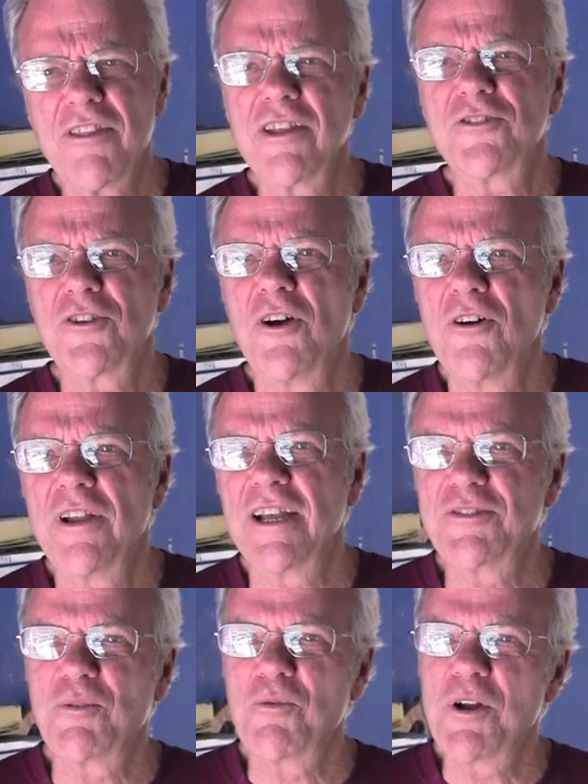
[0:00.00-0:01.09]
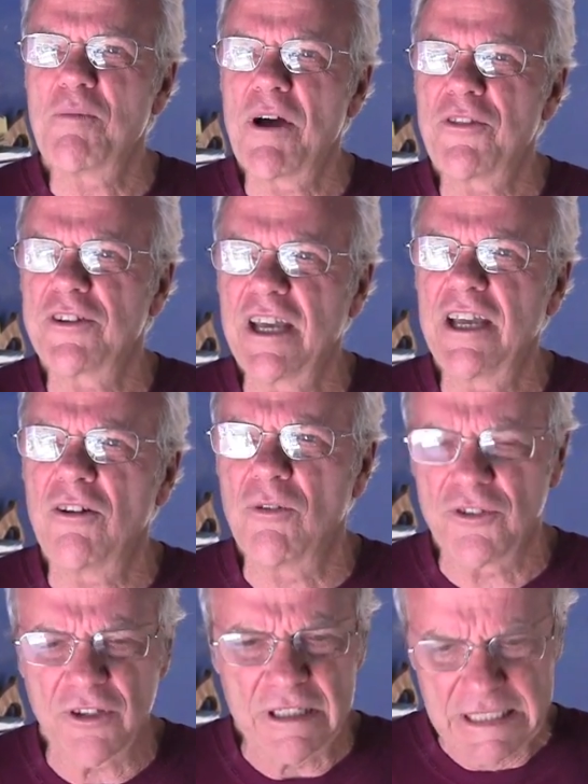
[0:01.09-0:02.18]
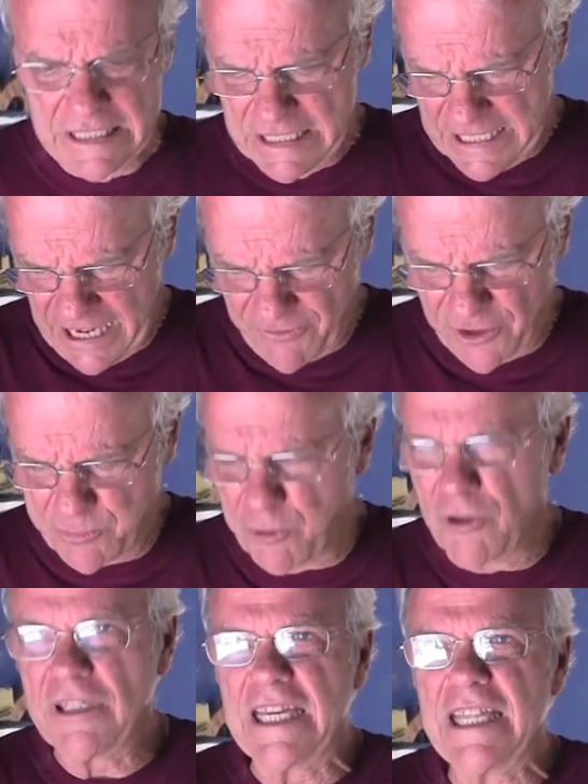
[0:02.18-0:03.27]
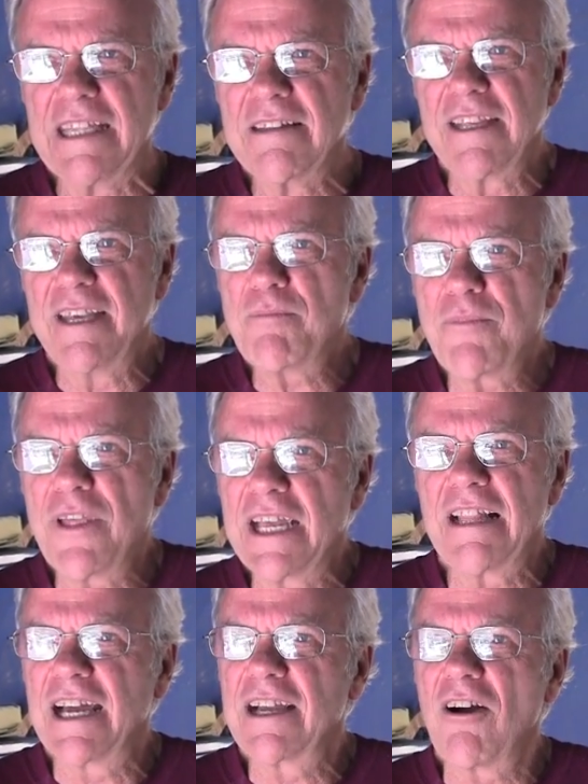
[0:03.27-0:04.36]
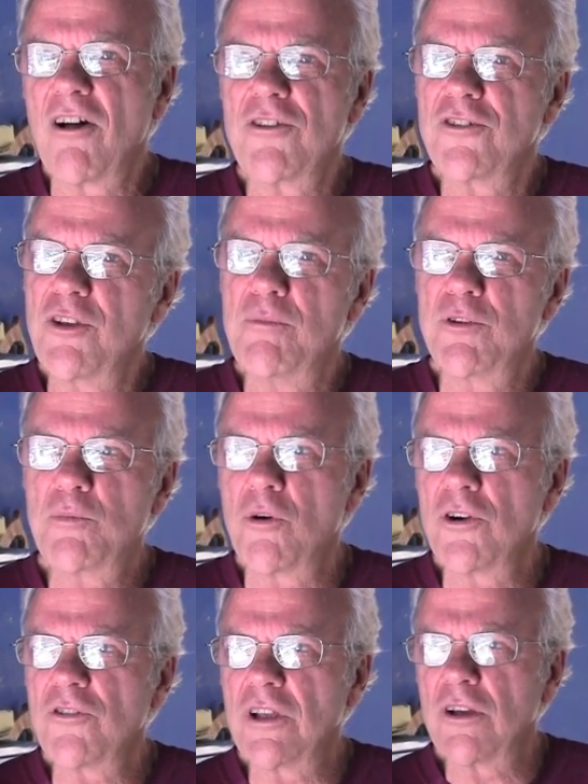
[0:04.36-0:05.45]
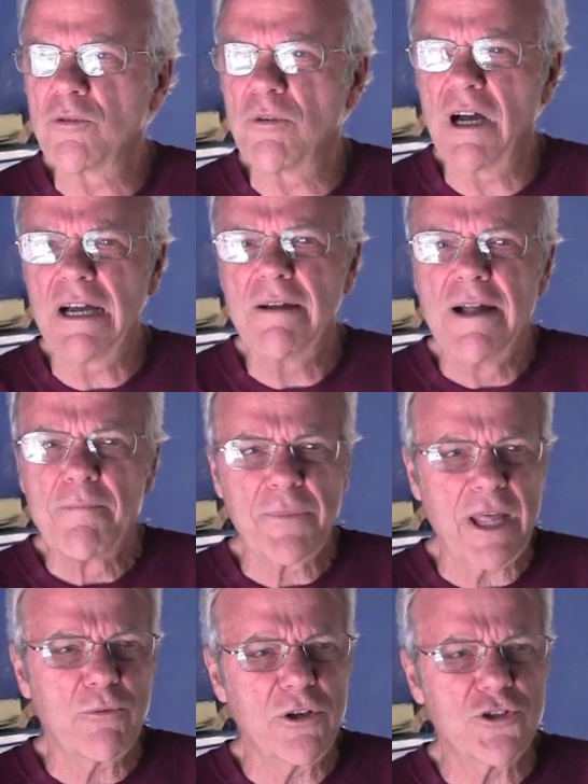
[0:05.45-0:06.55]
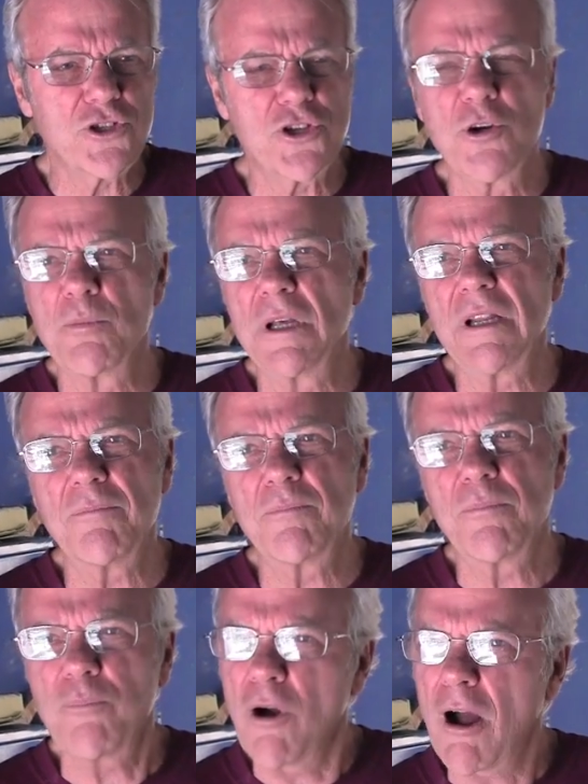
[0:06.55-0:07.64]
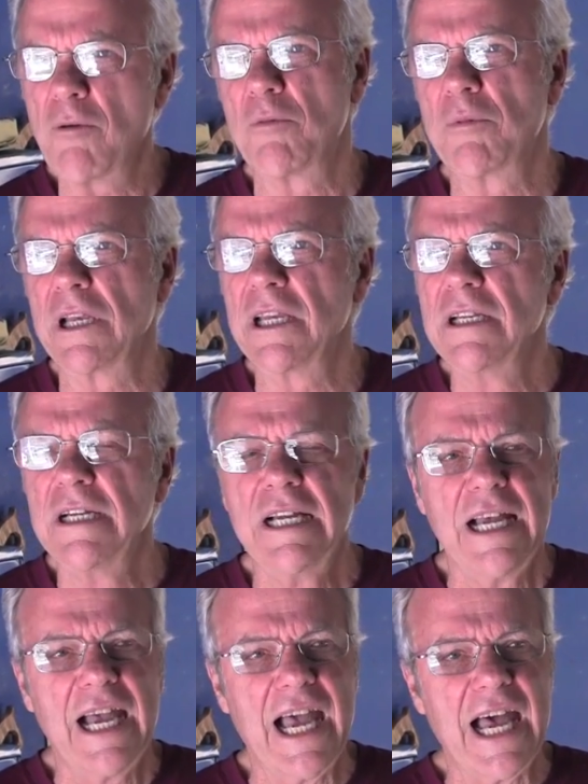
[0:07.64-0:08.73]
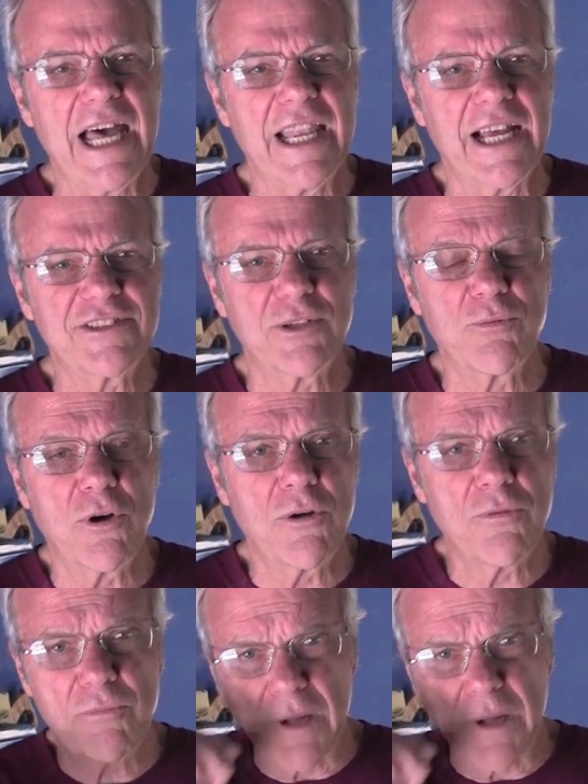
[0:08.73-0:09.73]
think so. And I said, what about the tail? Does it have this pulled in hip thing like all the Simmons boards? And he goes, well, I'm not real sure, but probably. And I said, well,